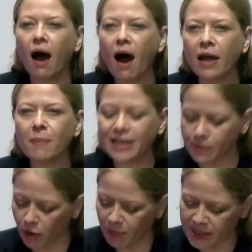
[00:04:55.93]
I made a
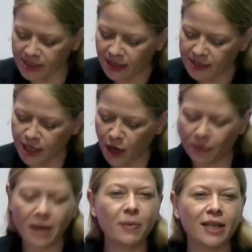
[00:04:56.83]
promise to young
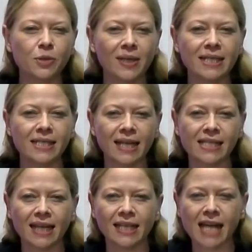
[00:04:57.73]
people in
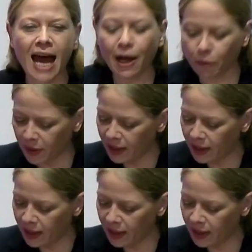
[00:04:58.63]
2016 to help,